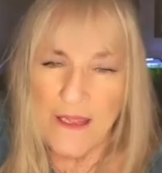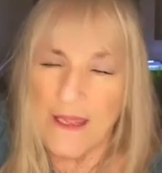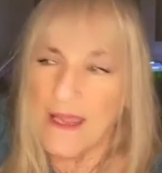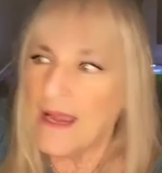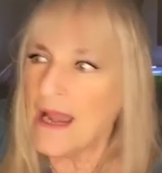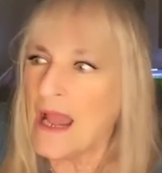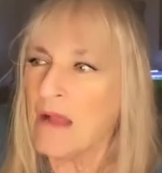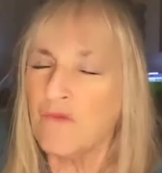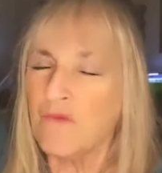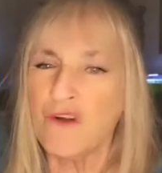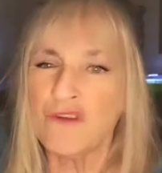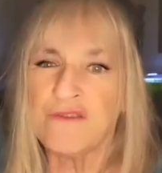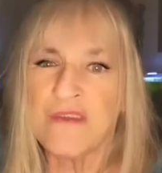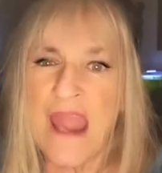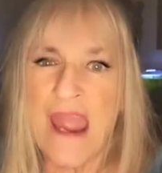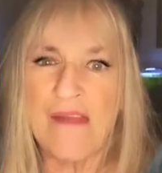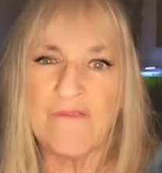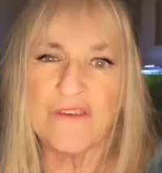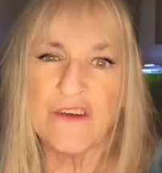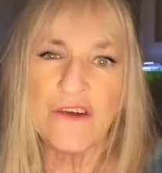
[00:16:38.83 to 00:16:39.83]
And I will
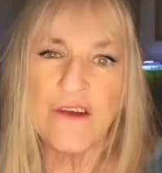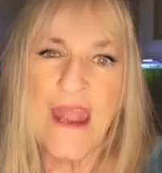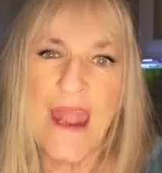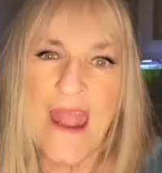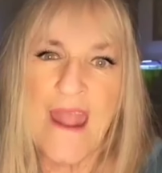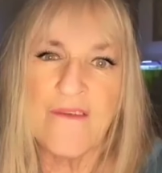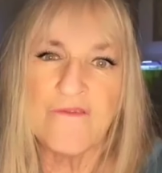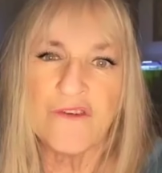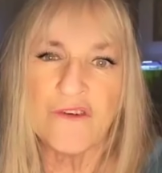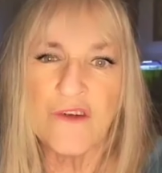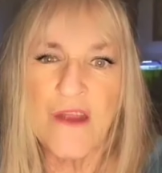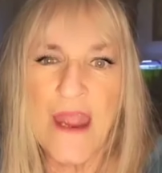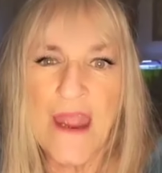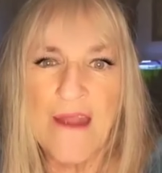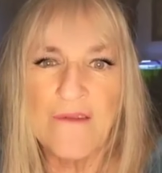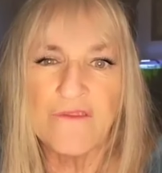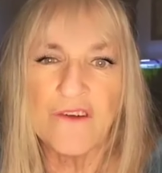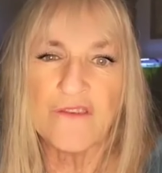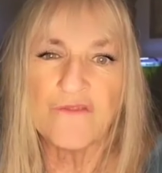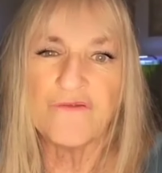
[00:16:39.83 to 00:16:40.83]
never, ever,
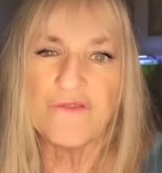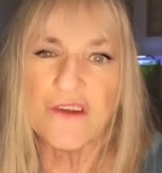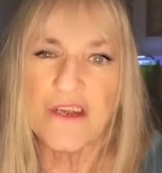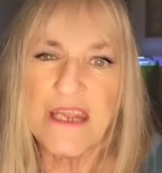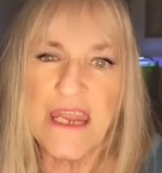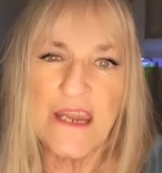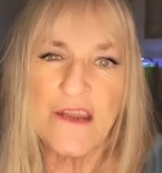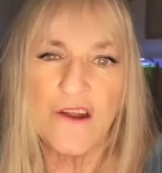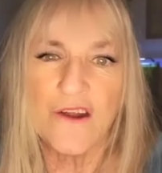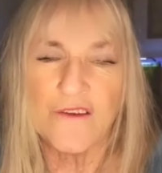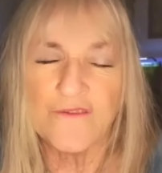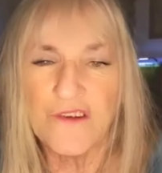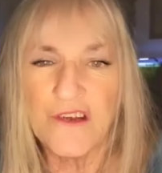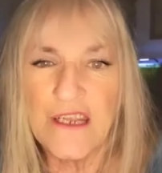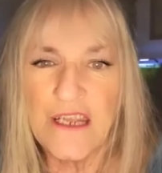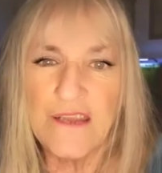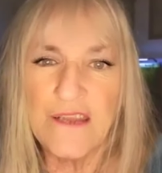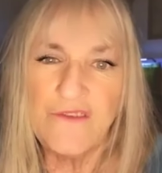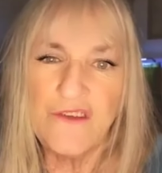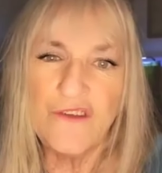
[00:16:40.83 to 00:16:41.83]
ever forget or
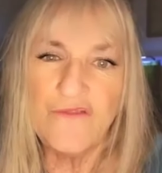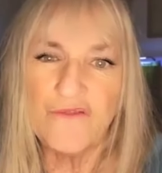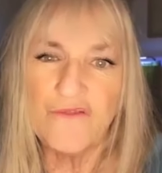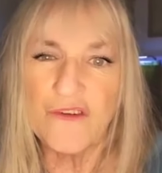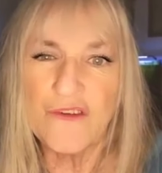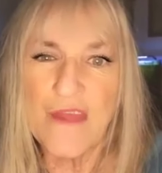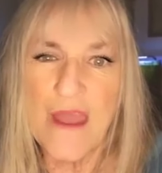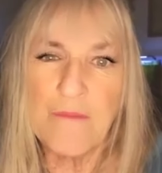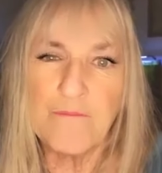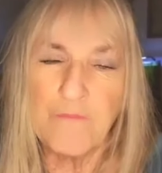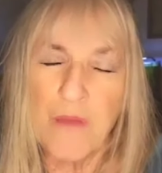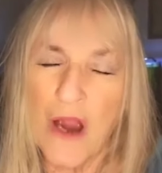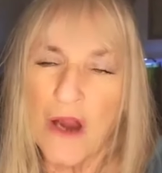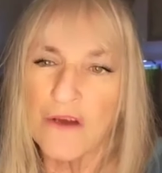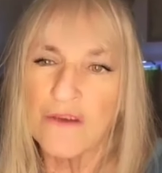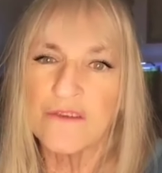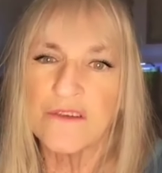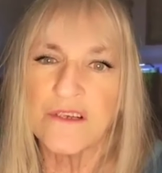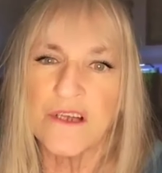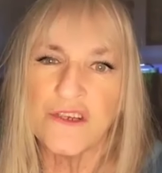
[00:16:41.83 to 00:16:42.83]
forgive you for that
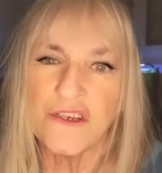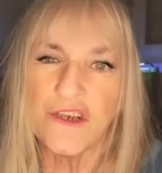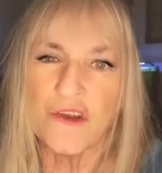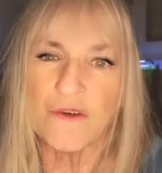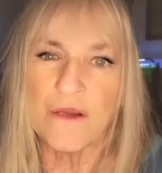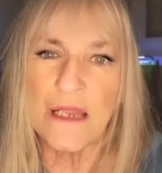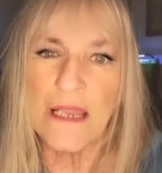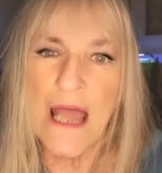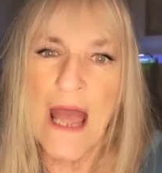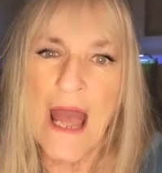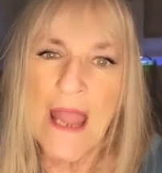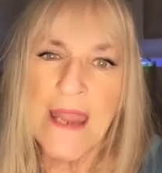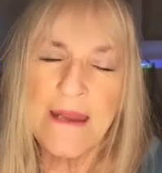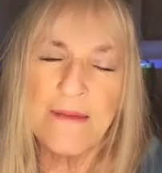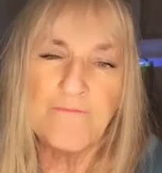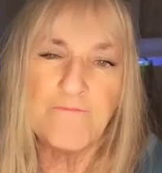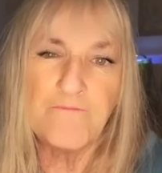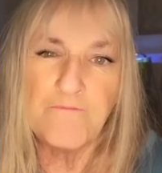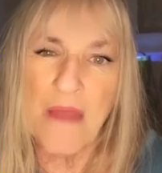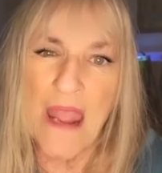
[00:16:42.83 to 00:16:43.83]
purse because you're a
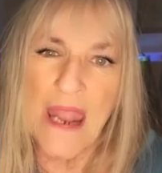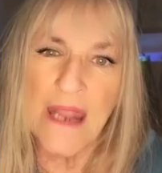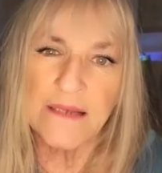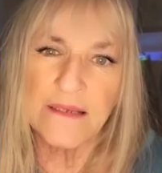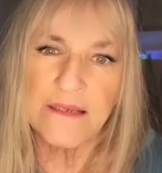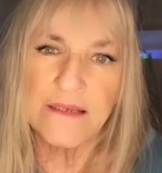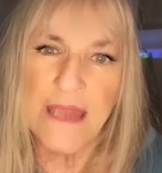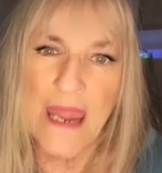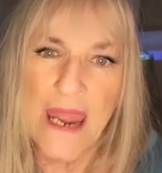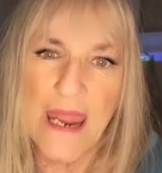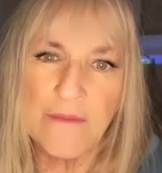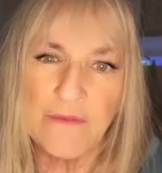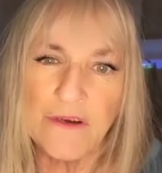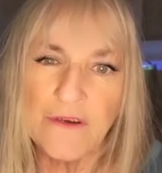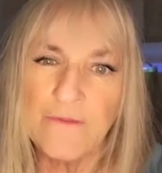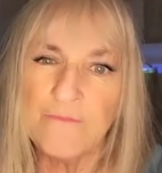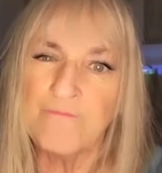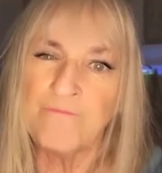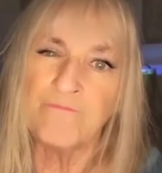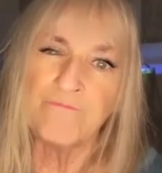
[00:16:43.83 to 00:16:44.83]
lying
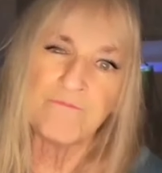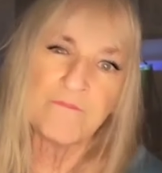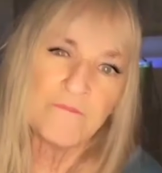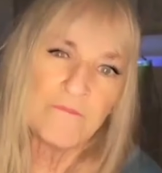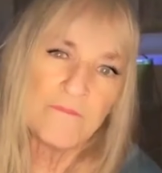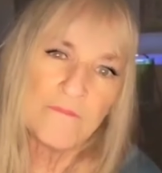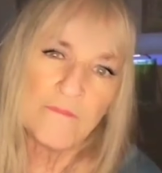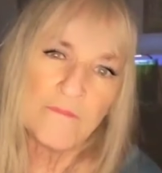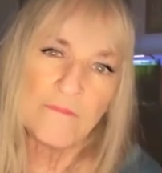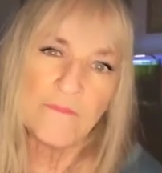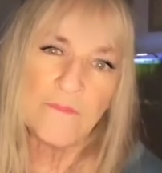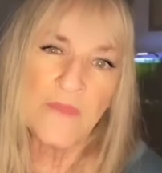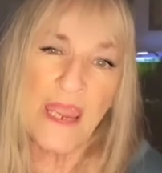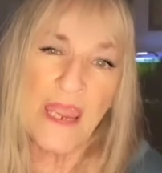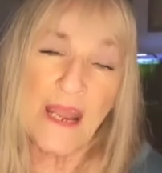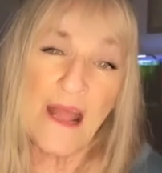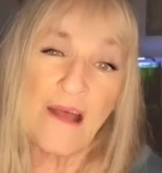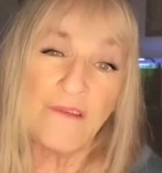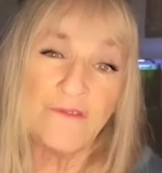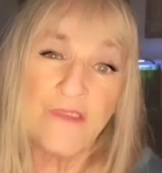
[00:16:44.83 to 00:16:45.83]
backstabber,
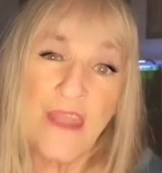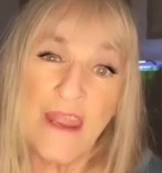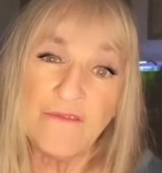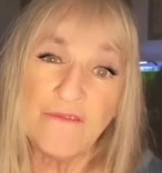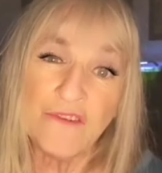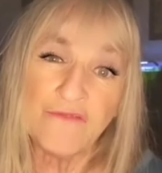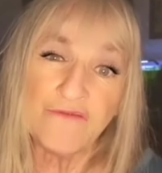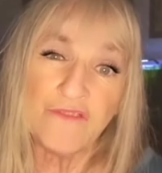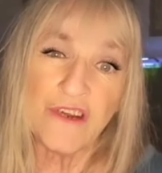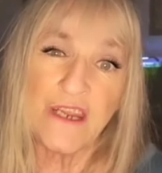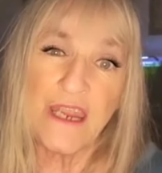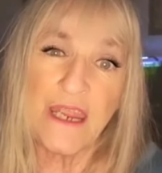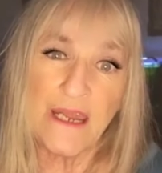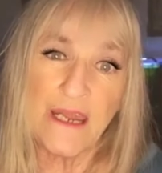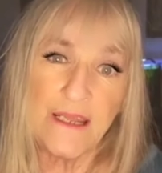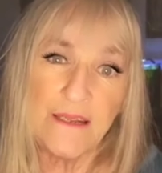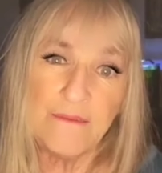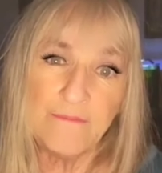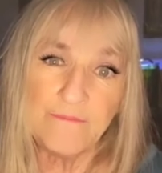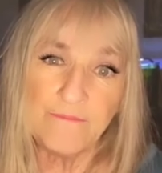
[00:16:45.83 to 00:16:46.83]
and I'll never
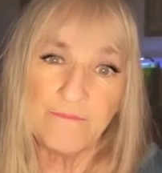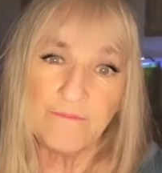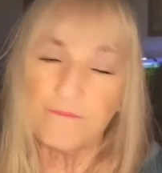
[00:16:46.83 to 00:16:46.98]
forget it.